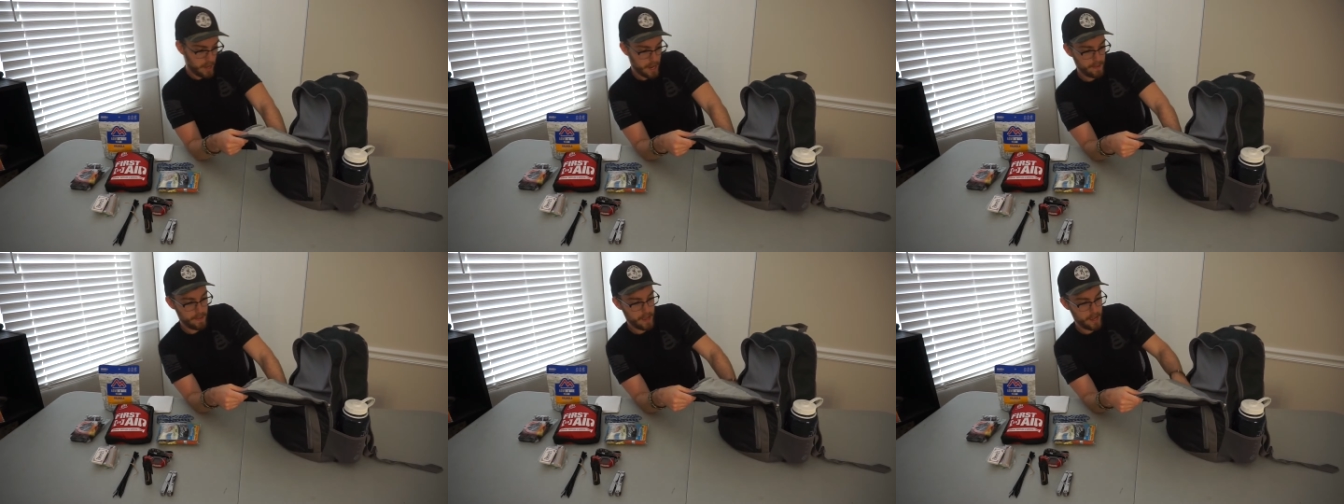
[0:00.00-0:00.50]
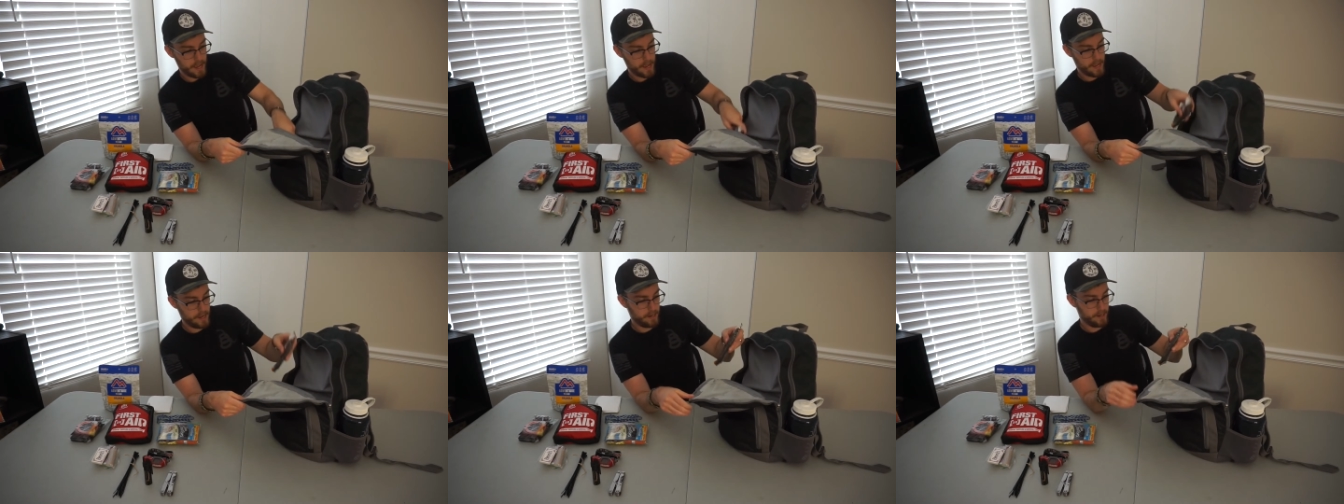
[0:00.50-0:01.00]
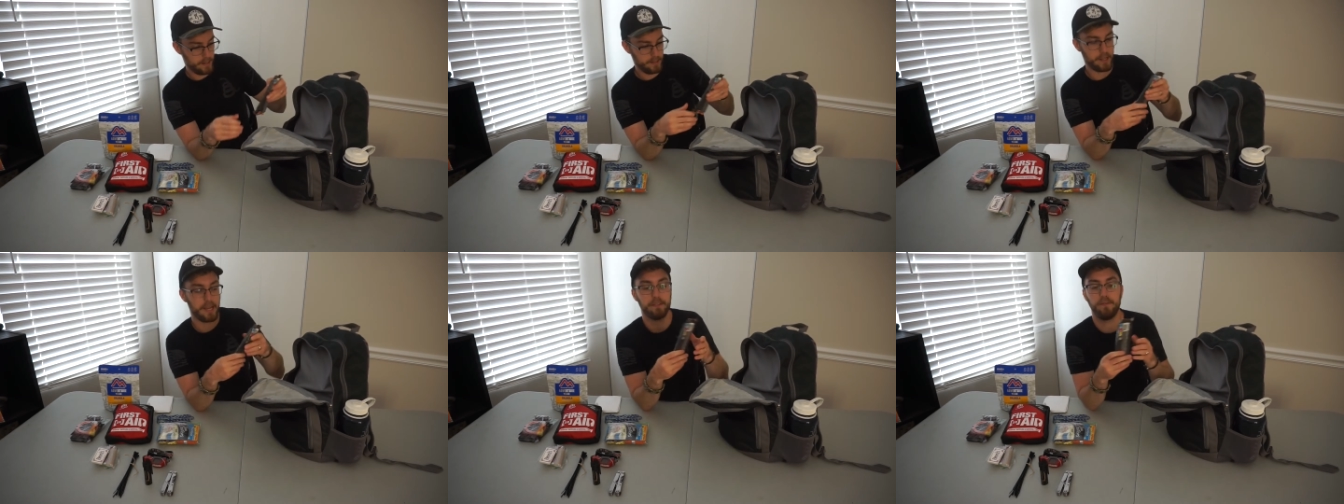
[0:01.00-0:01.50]
And then
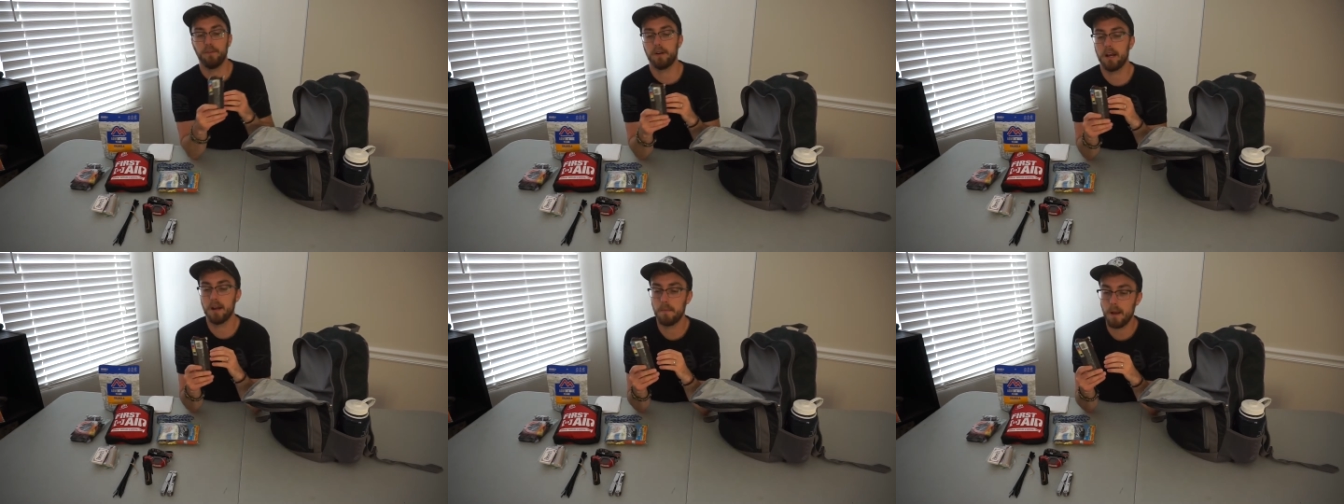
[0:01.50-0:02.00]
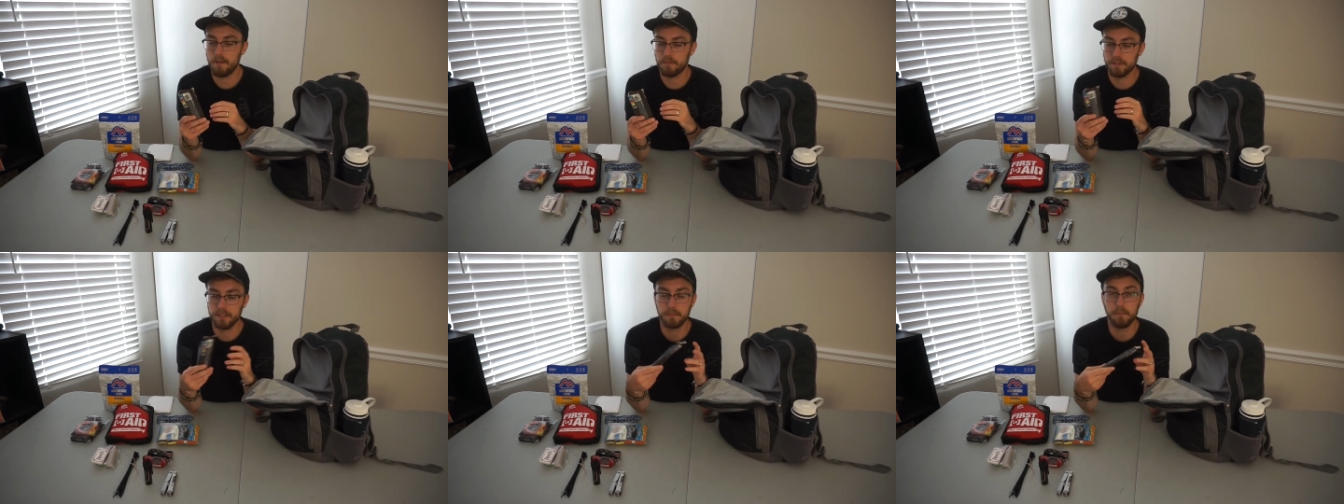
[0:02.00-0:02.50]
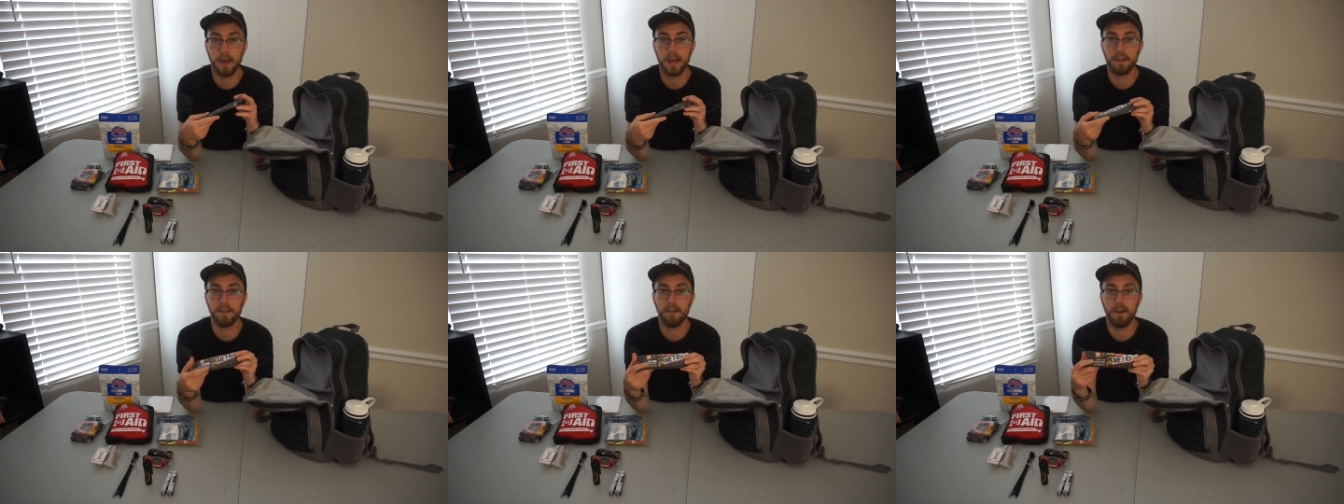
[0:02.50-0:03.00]
last food item, I have one of these
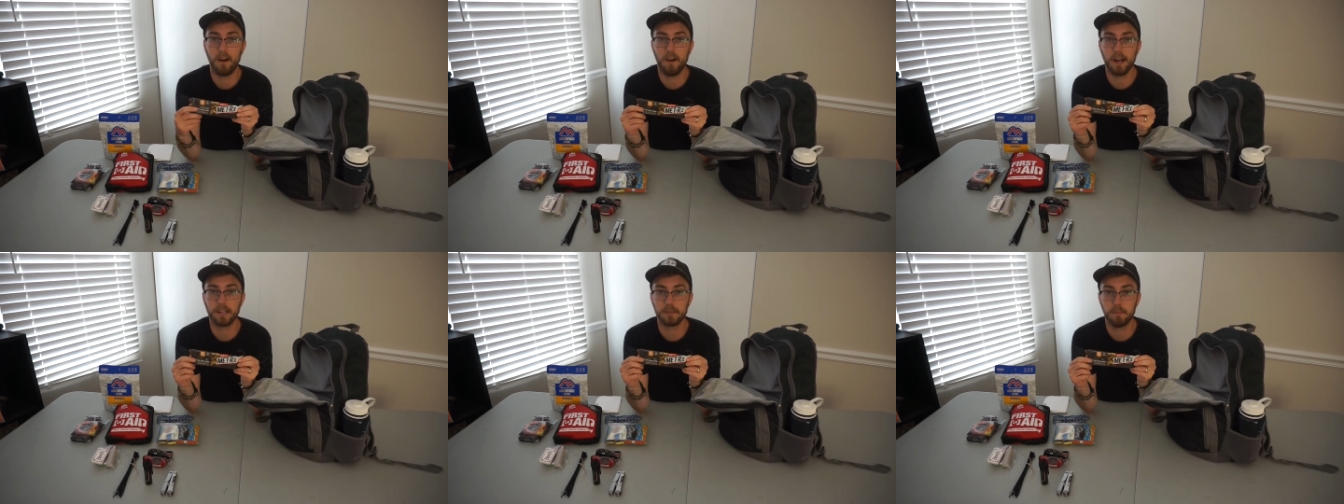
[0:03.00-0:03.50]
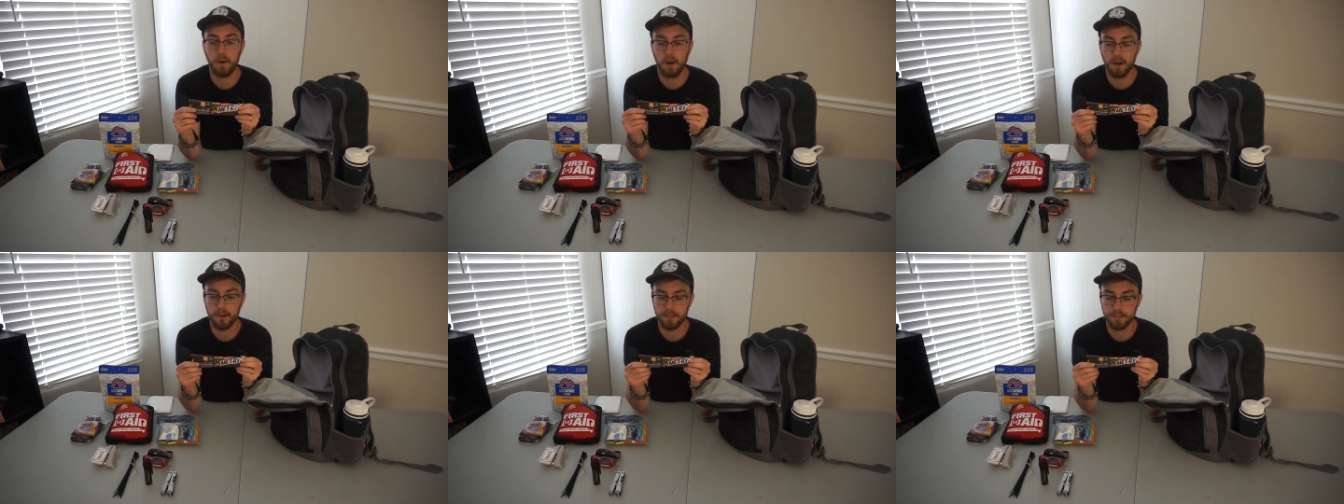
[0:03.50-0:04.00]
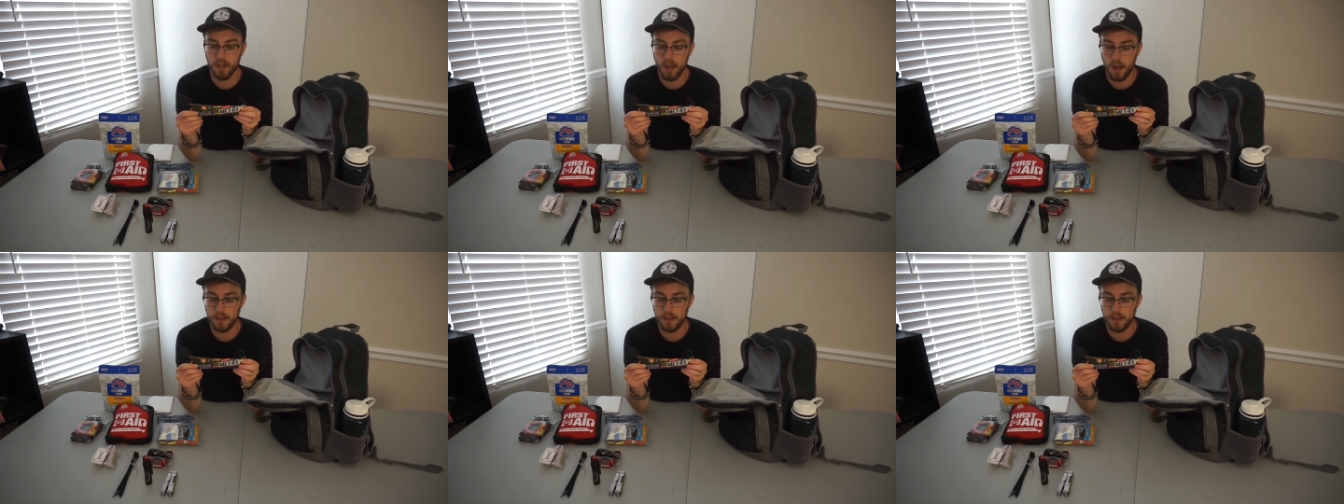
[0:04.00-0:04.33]
Met RX bars.